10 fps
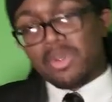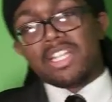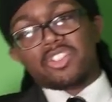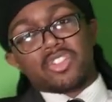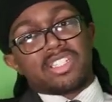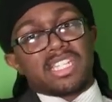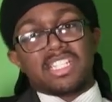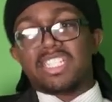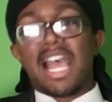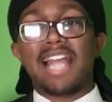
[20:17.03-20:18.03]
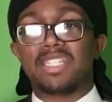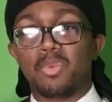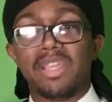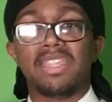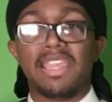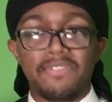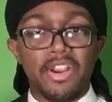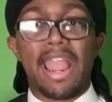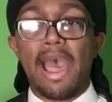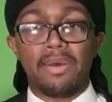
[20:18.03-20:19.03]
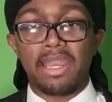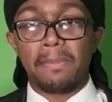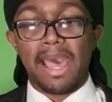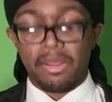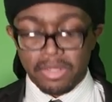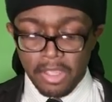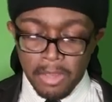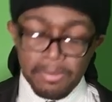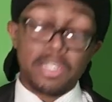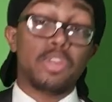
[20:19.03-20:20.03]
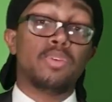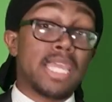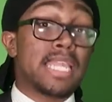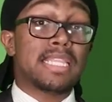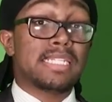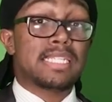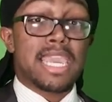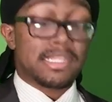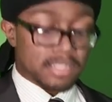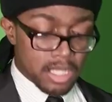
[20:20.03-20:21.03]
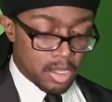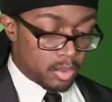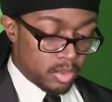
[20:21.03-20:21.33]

interesting shots with if you're out and about. But do you need these things? No.